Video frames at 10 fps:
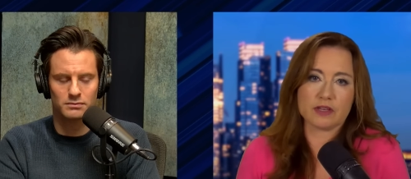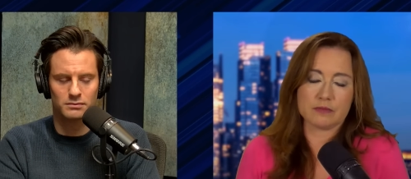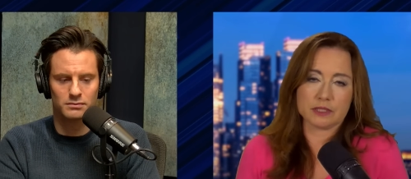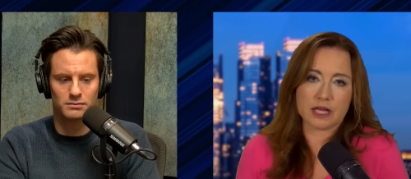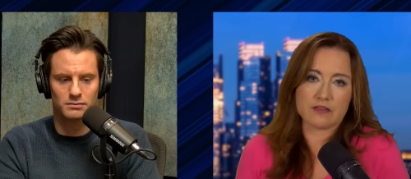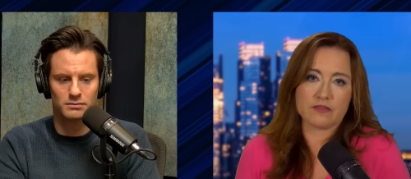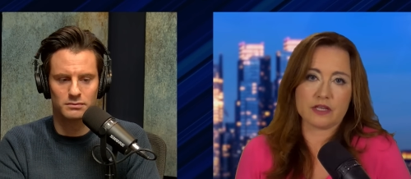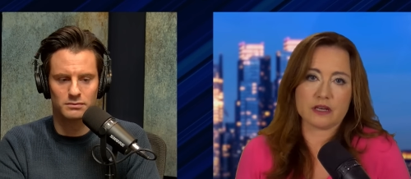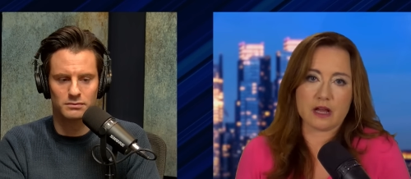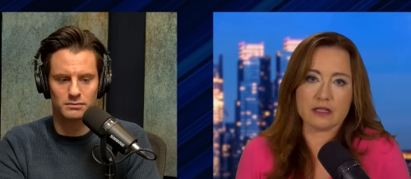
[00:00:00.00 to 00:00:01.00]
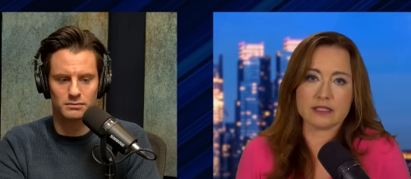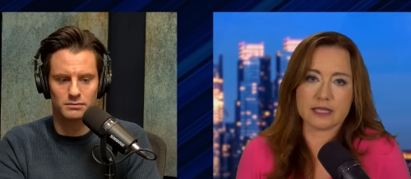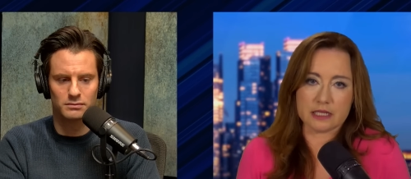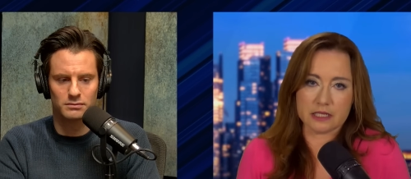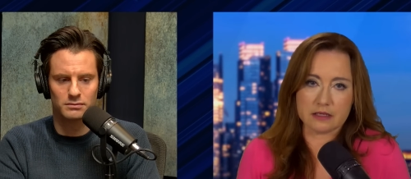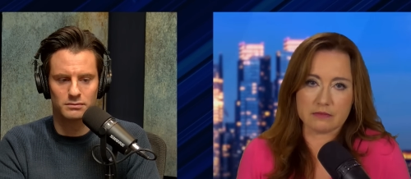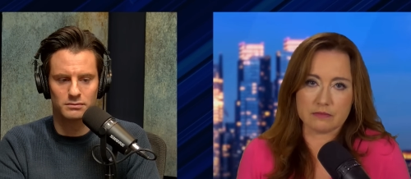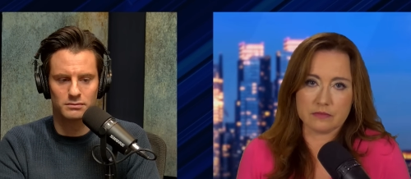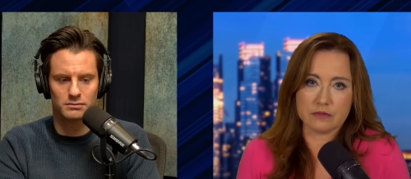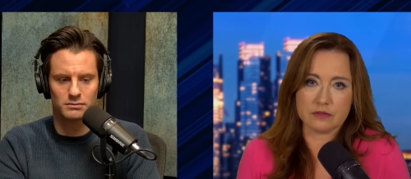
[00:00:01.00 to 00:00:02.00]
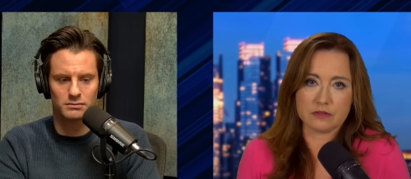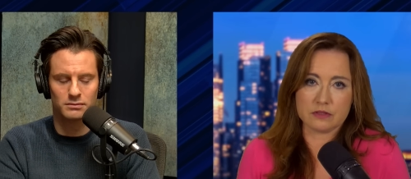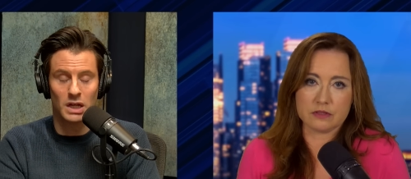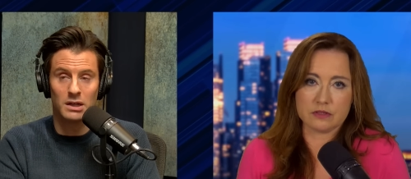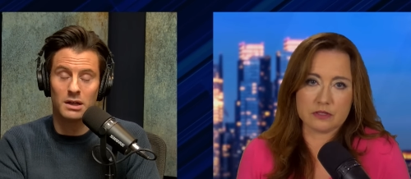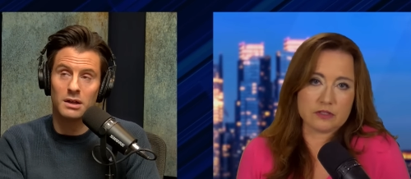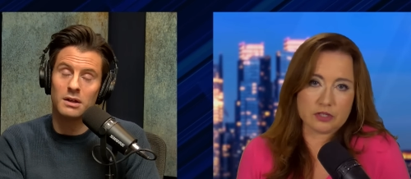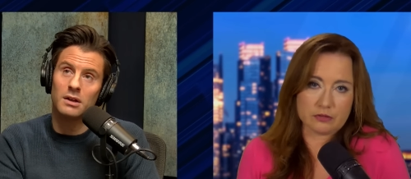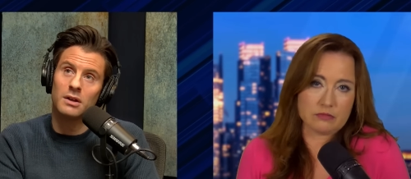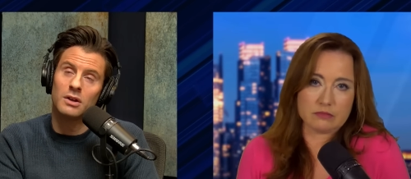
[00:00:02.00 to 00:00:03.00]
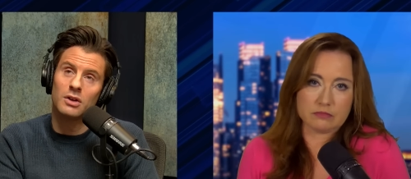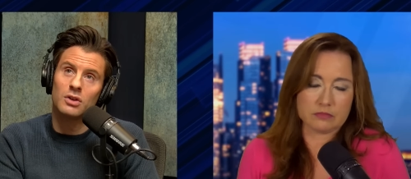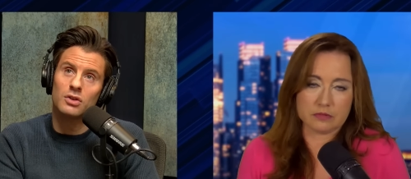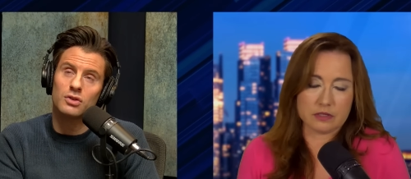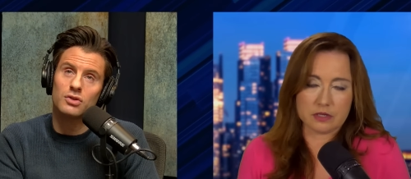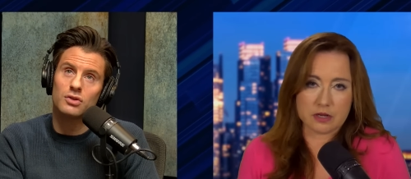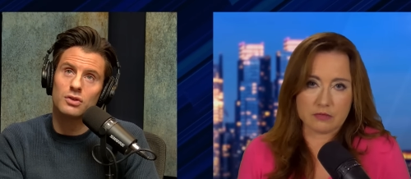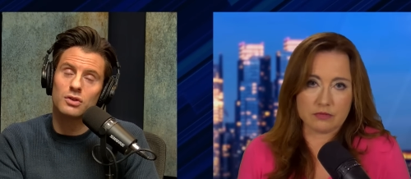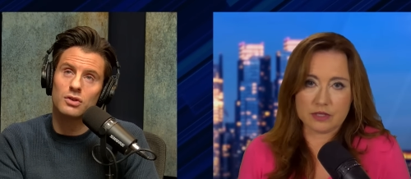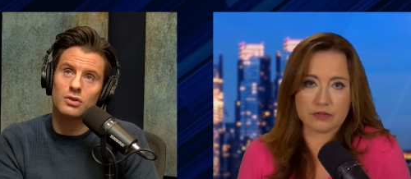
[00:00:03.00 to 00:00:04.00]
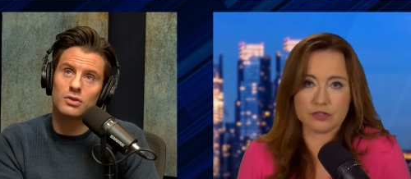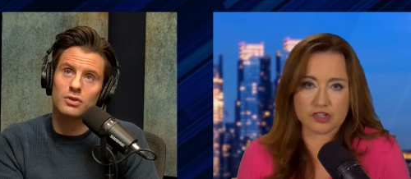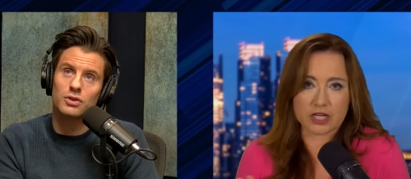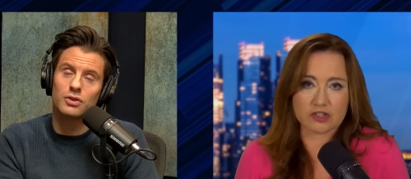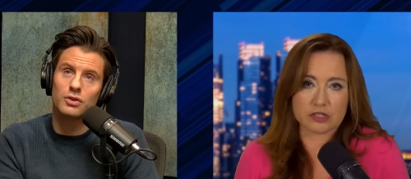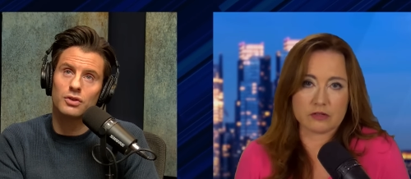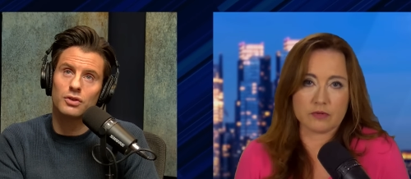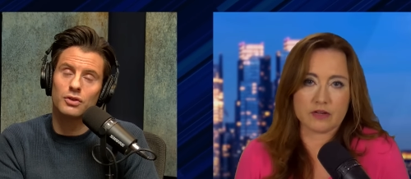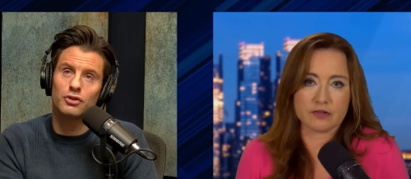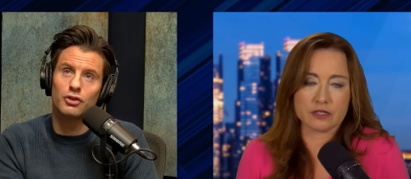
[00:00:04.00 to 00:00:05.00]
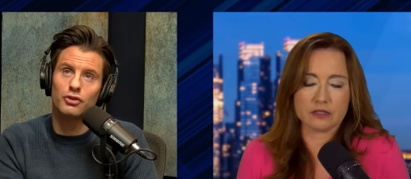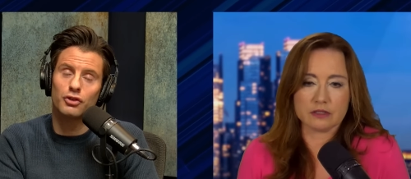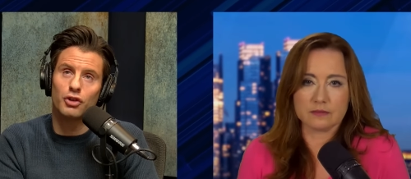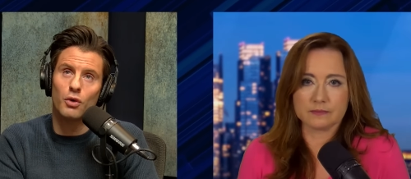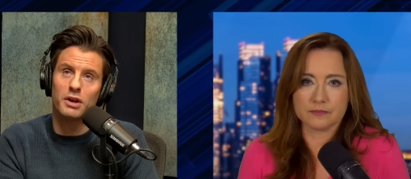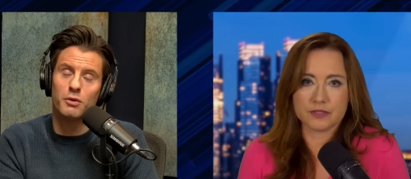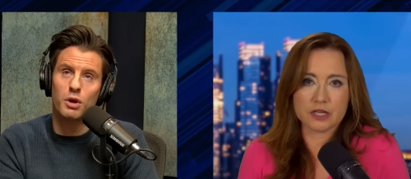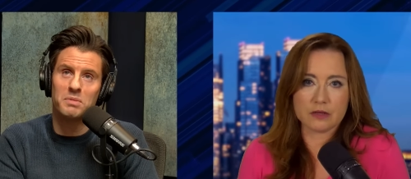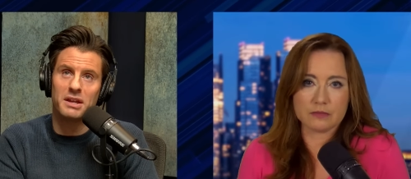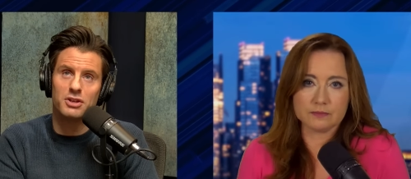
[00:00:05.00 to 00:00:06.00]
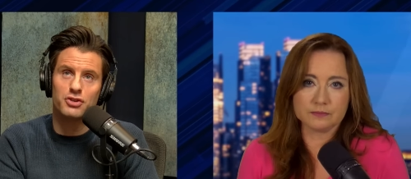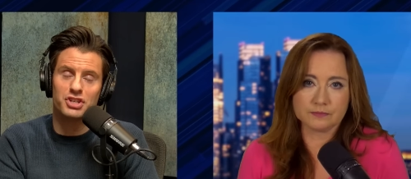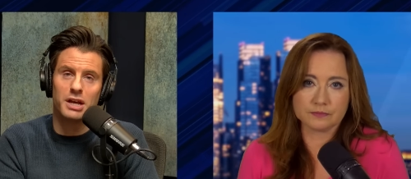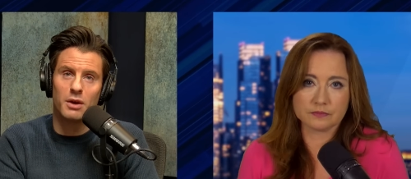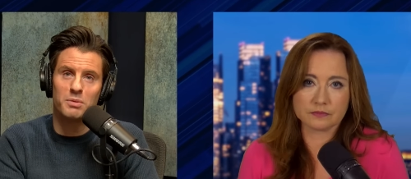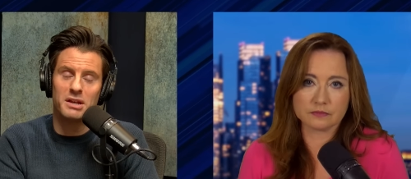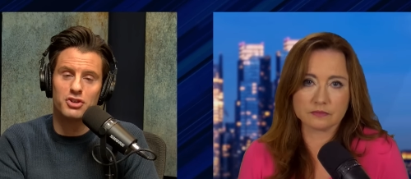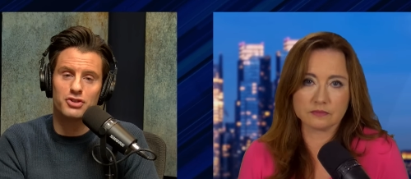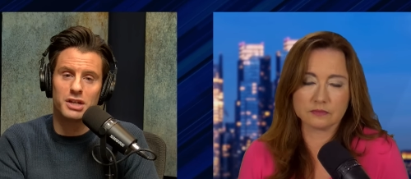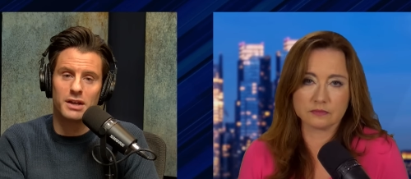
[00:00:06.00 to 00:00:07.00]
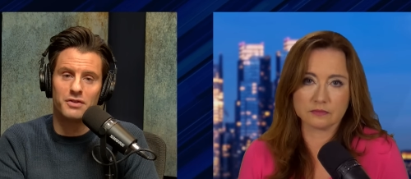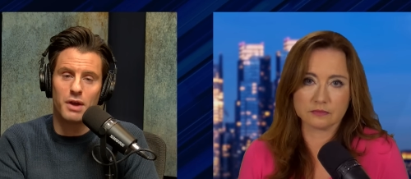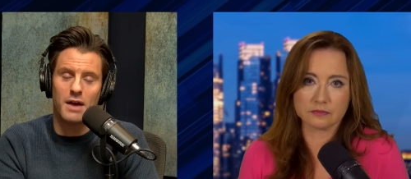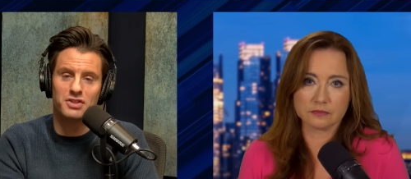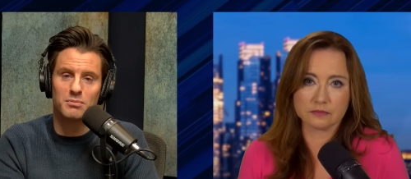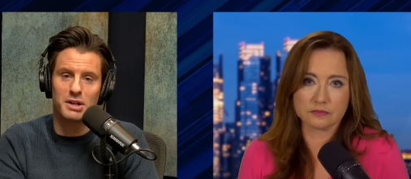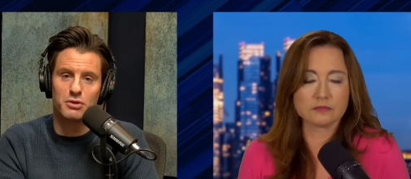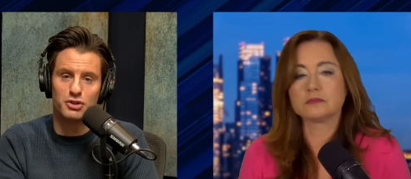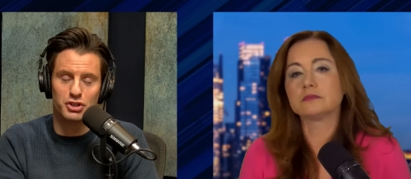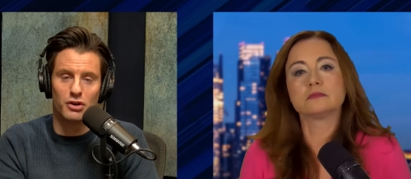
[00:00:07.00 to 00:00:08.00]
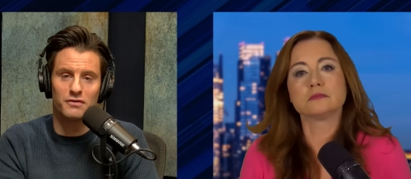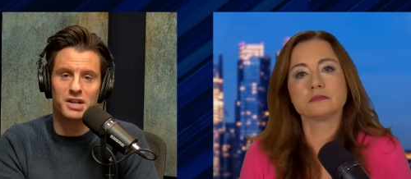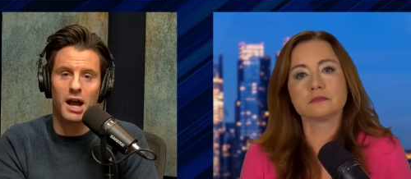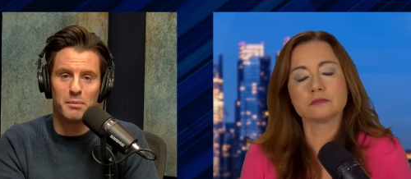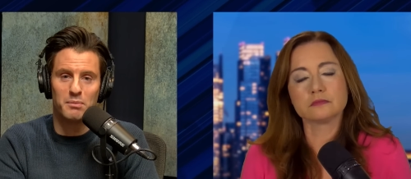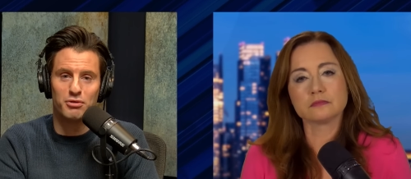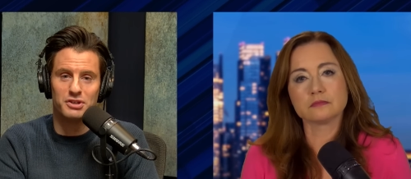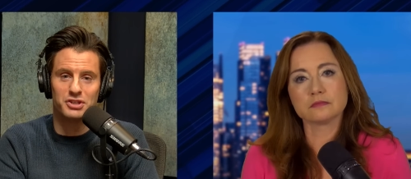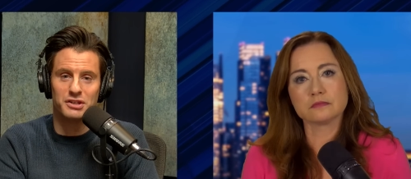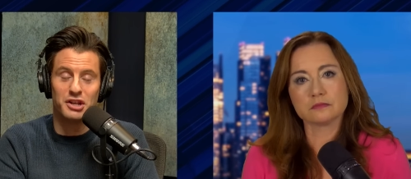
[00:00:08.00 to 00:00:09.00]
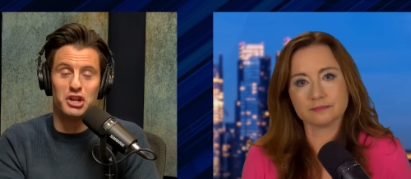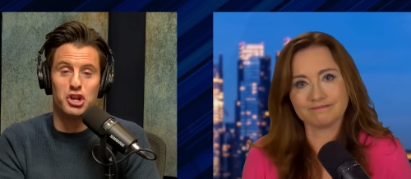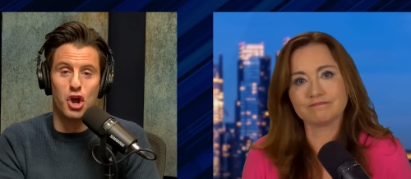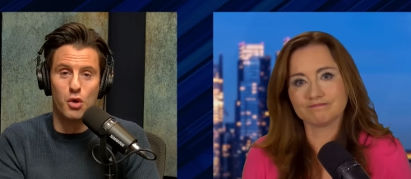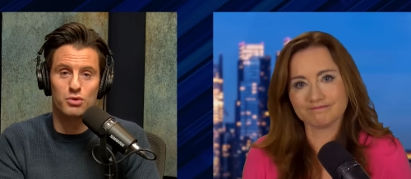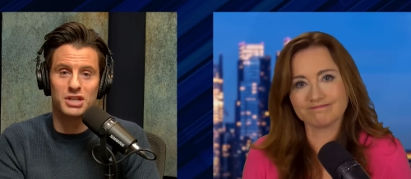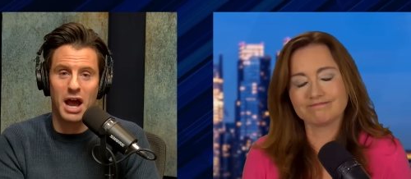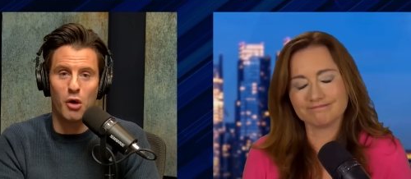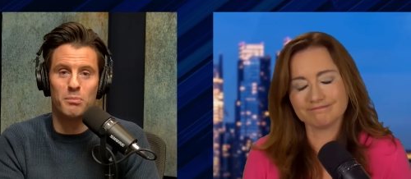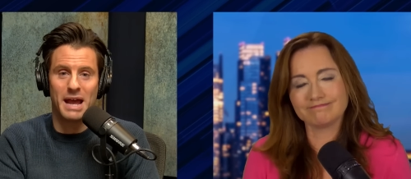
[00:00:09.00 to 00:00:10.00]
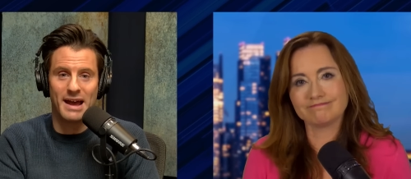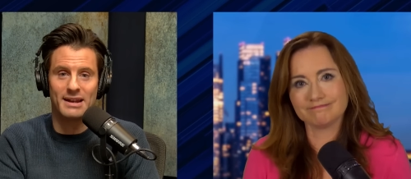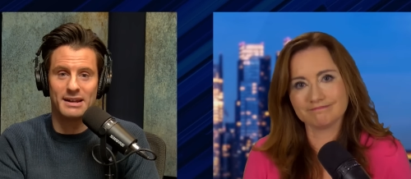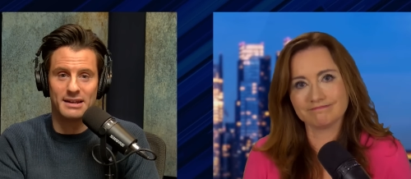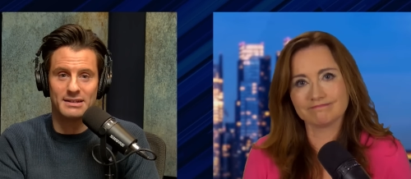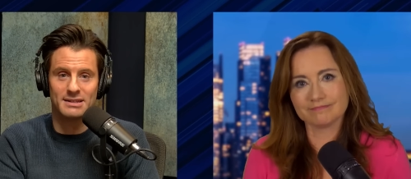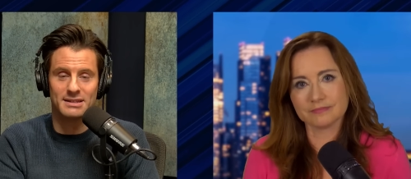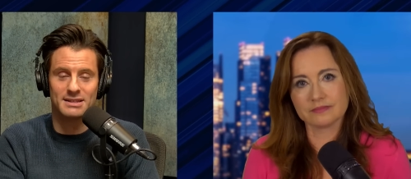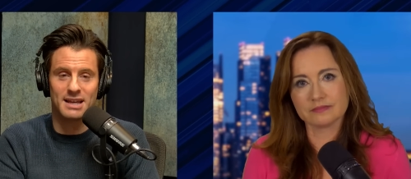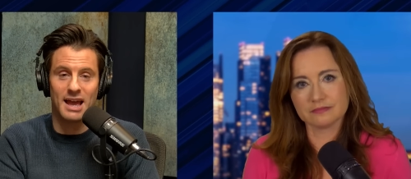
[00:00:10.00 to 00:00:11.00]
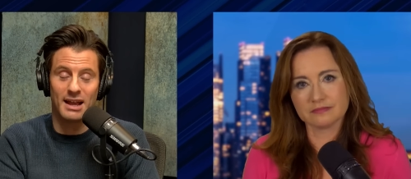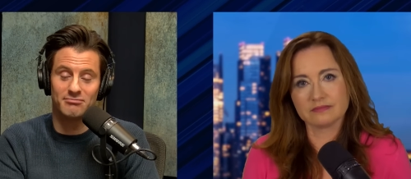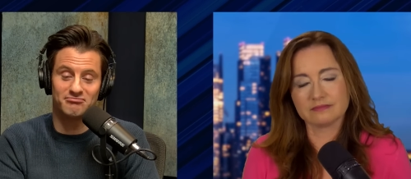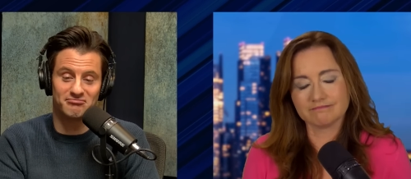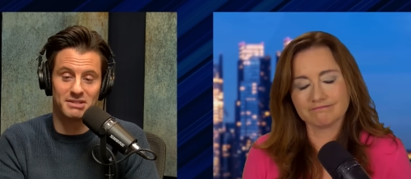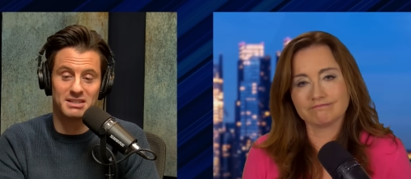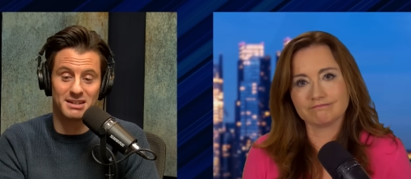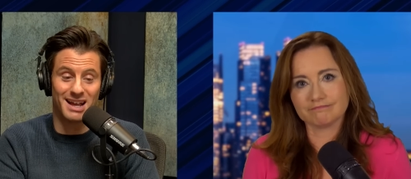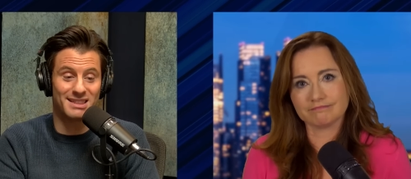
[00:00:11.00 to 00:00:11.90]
Speaker 1: him life and not send him to you know lethal injection or whatever so, it would you know? be
Speaker 2: interesting it would be interesting if you have somebody who served time in prison knows how bad it is and saying listen i